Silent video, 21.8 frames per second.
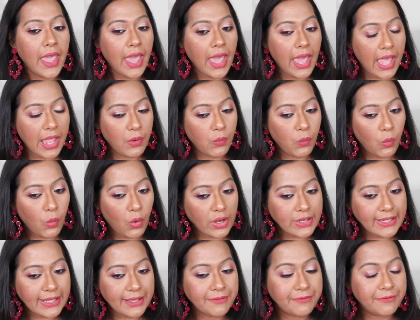And
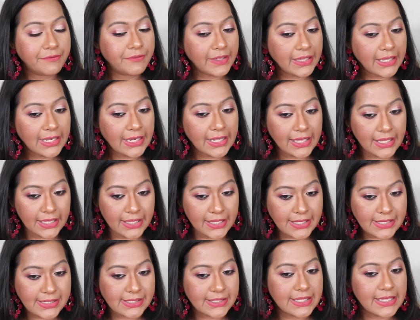what I feel
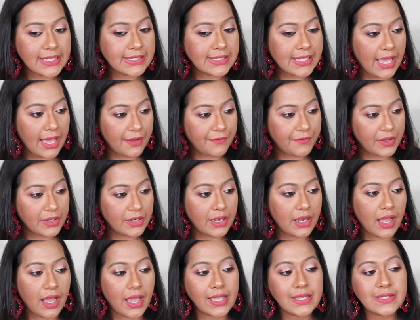is this have a
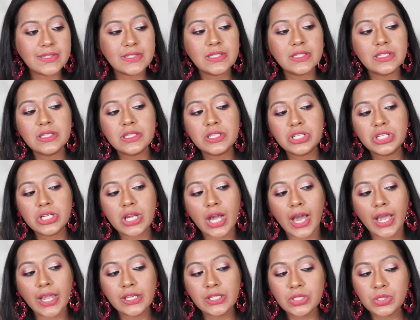nice
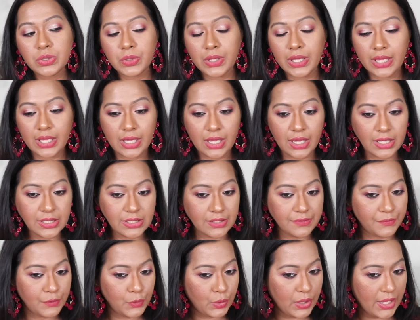shine to it,
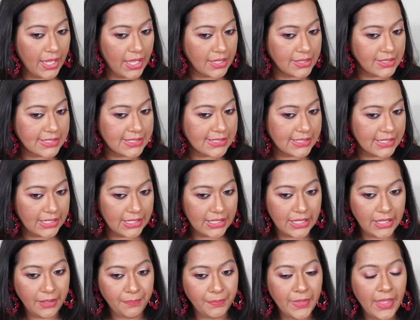if you can
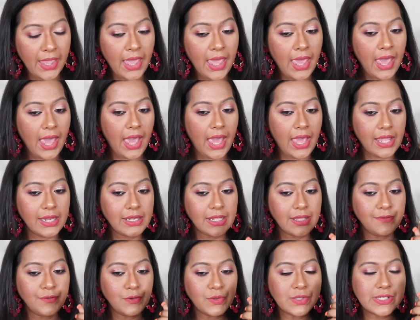see. And
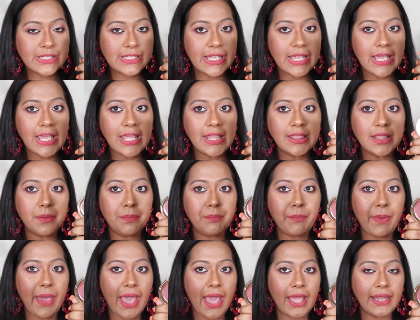if you see in the
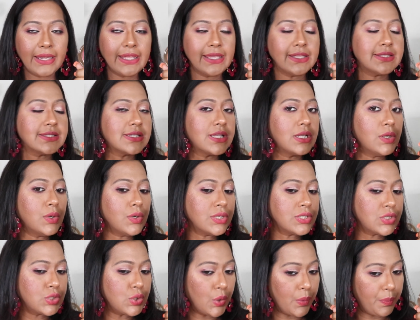pan, it
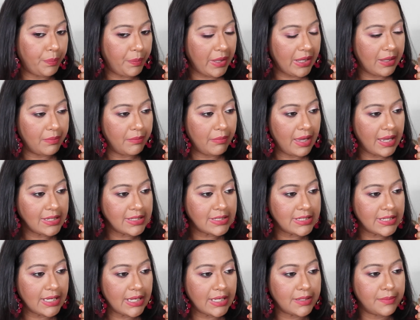looks so
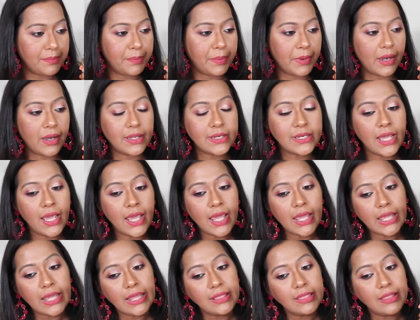pigmented, but
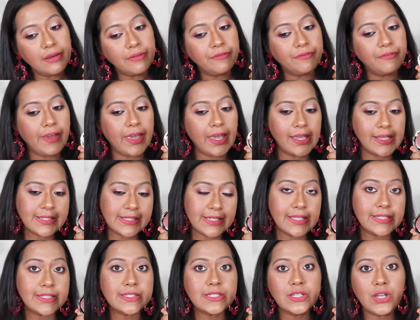in the face,
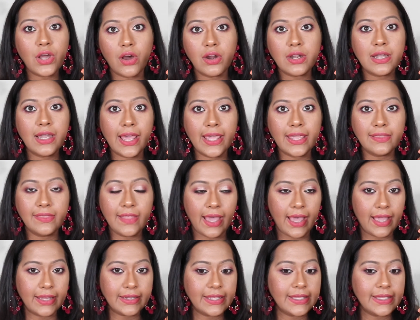it's not like that.